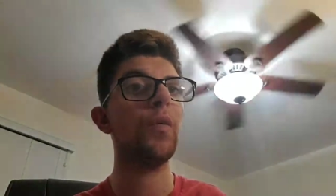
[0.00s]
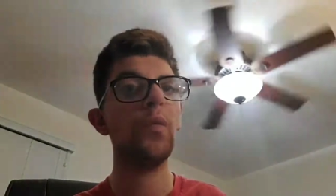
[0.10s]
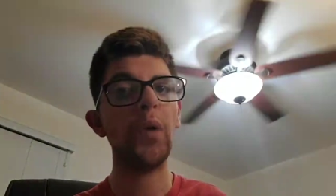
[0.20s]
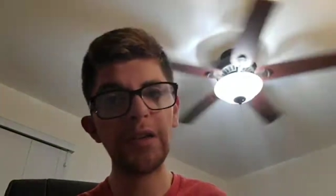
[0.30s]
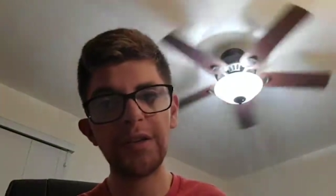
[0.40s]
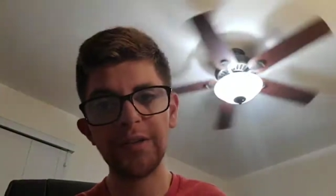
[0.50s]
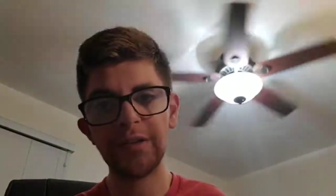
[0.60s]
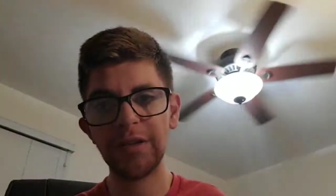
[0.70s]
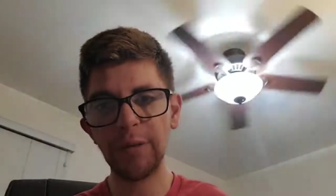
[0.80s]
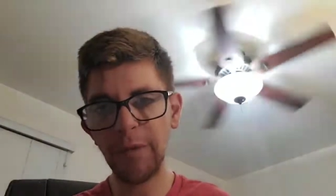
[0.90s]
once
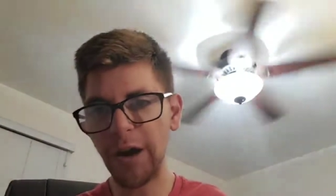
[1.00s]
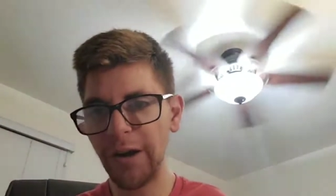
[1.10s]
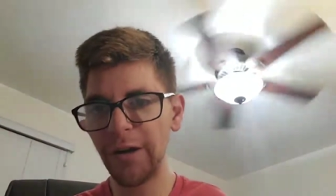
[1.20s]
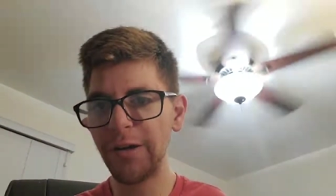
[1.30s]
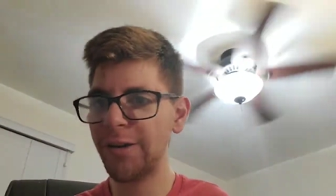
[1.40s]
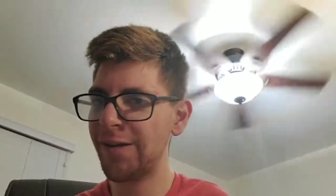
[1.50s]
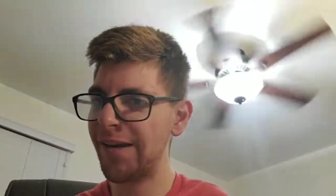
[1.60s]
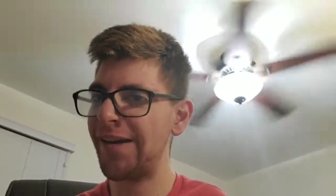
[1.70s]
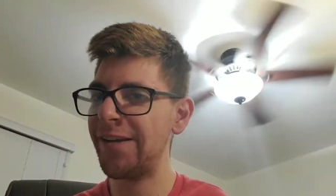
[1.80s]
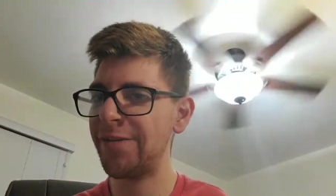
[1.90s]
tomorrow you
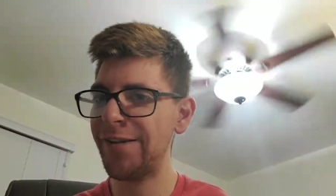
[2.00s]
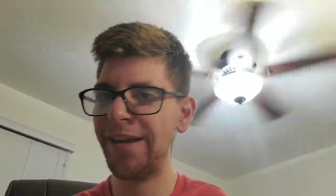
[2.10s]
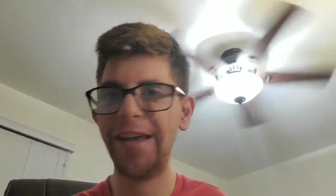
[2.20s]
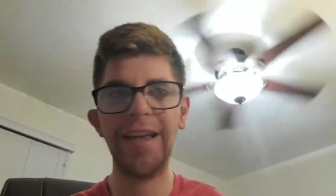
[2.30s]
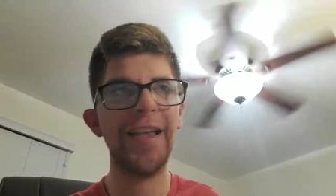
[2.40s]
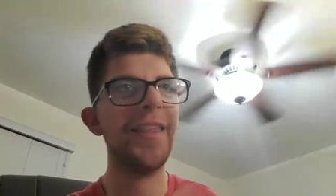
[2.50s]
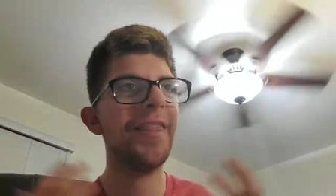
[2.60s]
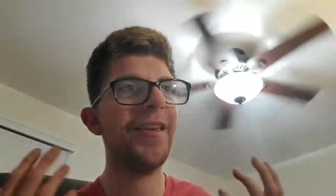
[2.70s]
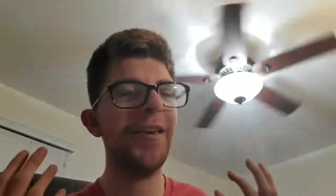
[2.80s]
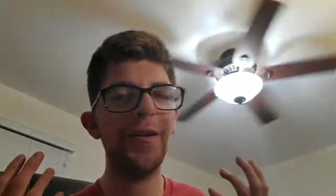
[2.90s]
guys are getting
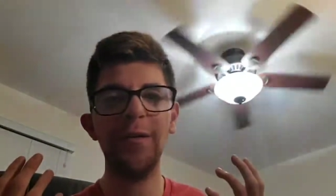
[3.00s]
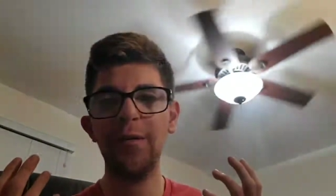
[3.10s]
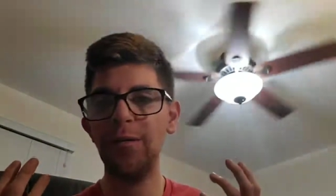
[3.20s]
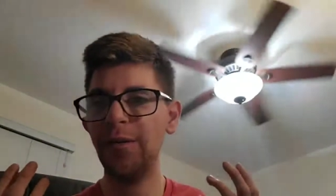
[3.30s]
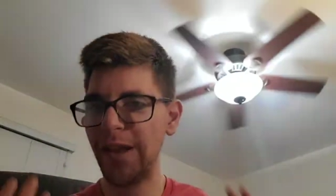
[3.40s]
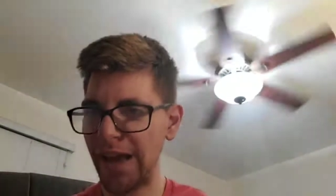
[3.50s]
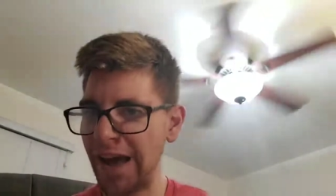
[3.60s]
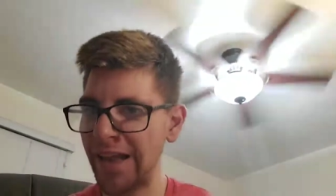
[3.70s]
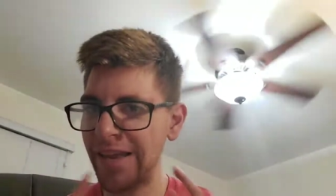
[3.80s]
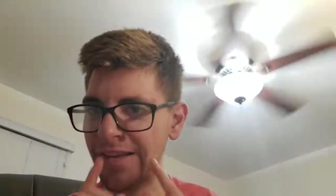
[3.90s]
the
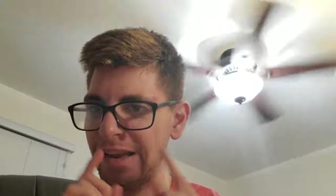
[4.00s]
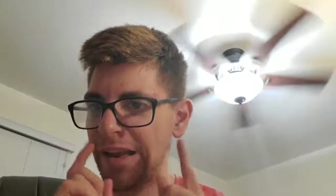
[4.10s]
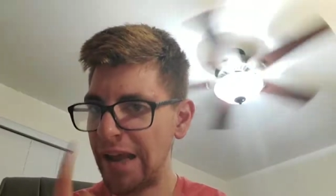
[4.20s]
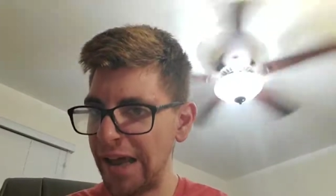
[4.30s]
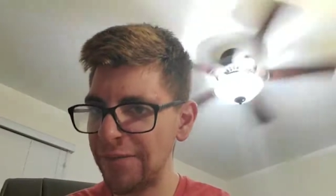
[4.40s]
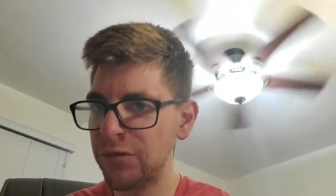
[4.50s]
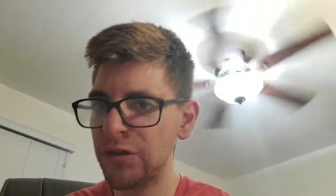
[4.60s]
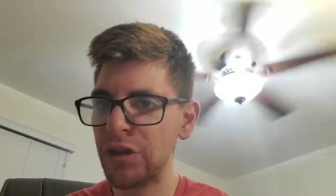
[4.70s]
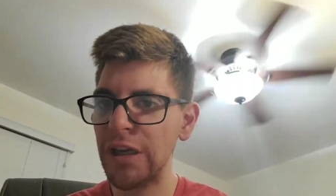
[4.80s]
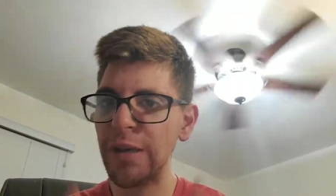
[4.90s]
uh, the live
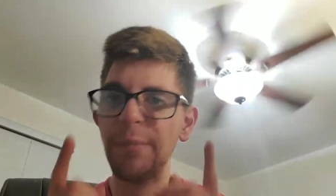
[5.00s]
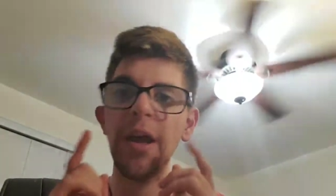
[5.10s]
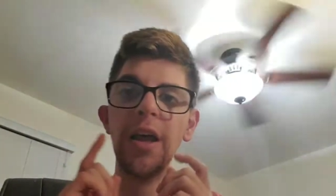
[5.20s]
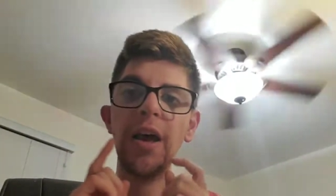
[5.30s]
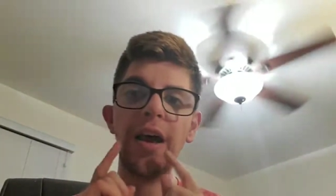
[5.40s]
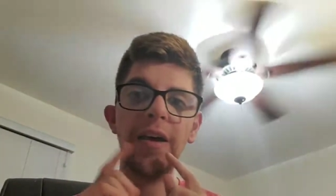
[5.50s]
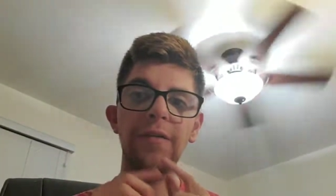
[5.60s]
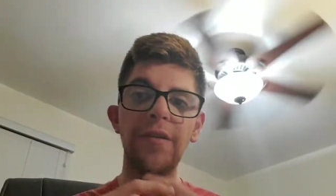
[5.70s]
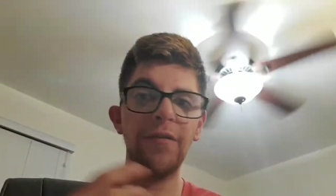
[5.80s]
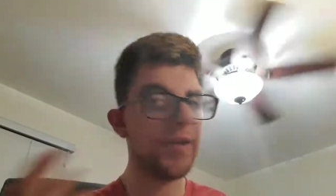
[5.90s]
stream
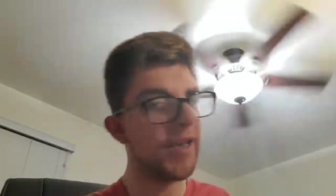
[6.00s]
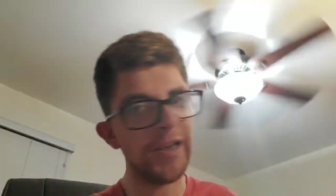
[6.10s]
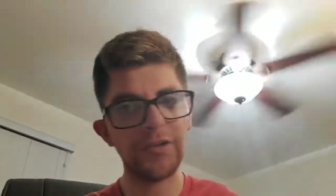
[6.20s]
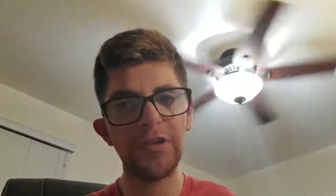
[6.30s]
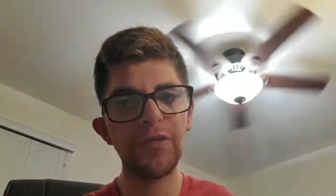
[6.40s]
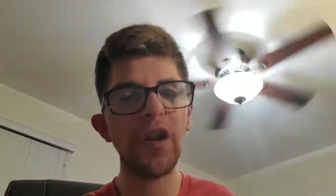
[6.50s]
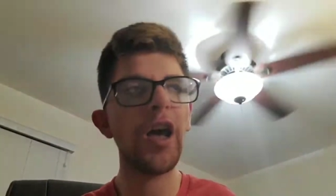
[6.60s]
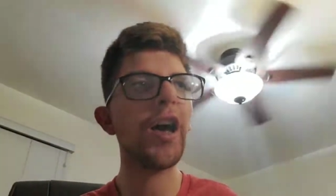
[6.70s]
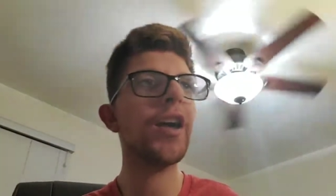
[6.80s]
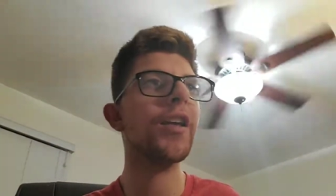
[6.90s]
of the vacation
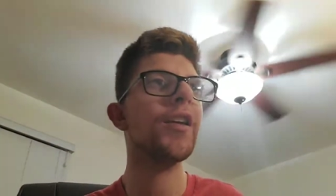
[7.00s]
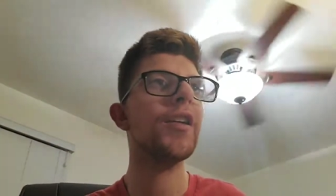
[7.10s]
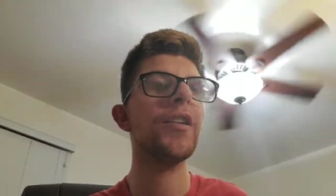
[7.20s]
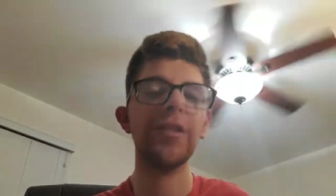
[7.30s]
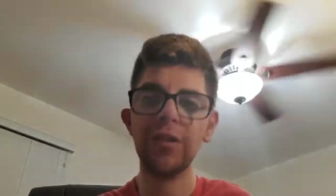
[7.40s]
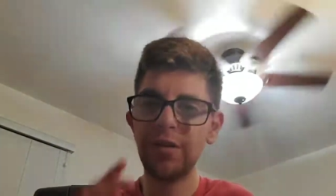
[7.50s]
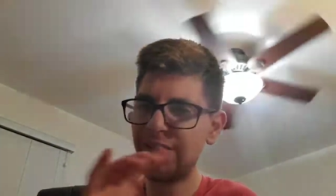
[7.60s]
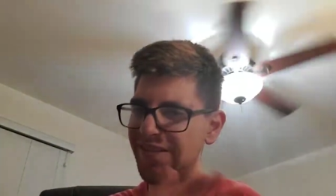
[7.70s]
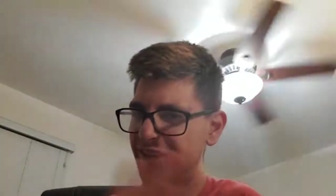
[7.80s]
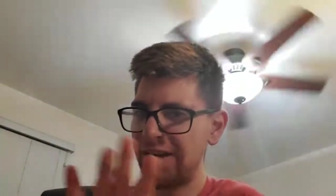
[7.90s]
vlog so
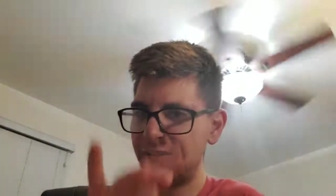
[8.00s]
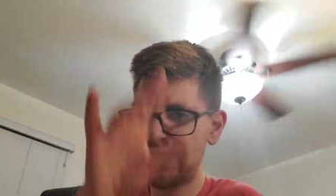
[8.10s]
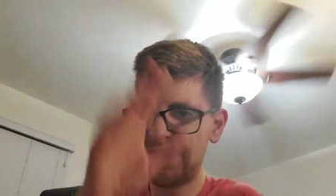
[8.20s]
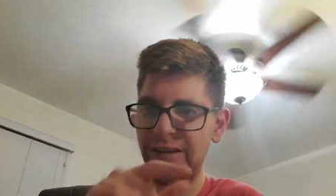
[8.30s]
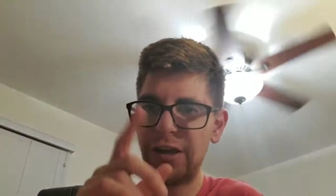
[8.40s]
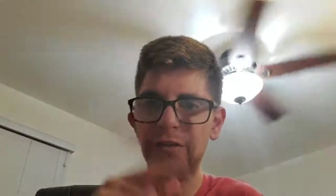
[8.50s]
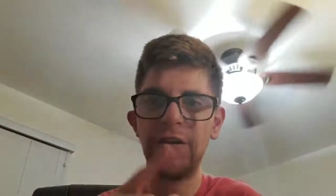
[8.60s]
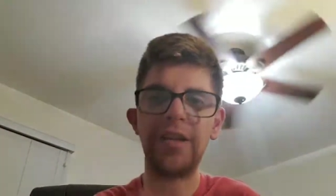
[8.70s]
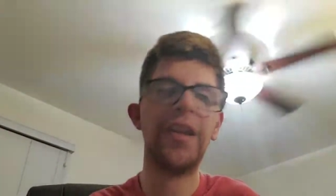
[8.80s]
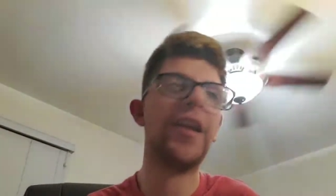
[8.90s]
there's kind of the schedule in